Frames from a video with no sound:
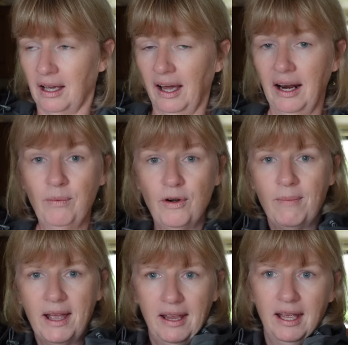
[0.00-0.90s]
and I wore
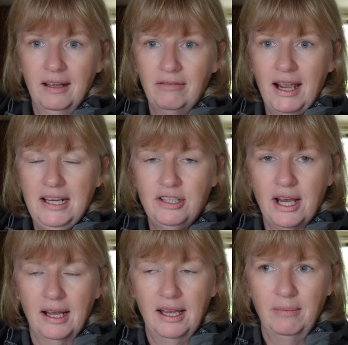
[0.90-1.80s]
my rain
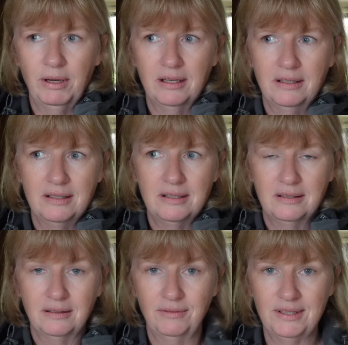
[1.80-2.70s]
jacket
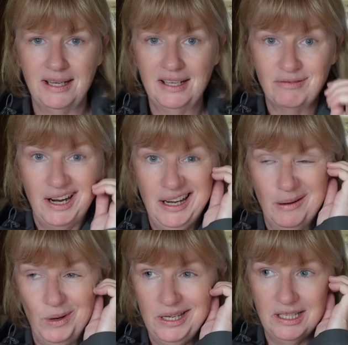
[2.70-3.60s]
because obviously it's rainy
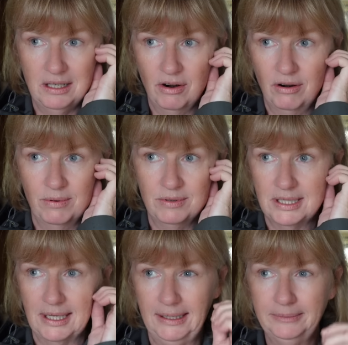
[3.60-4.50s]
and windy and horrible
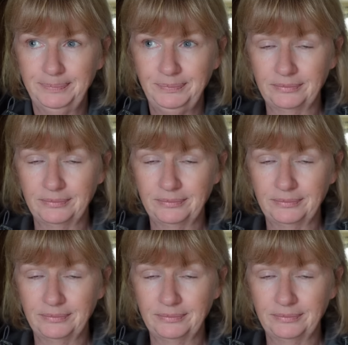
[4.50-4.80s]
today,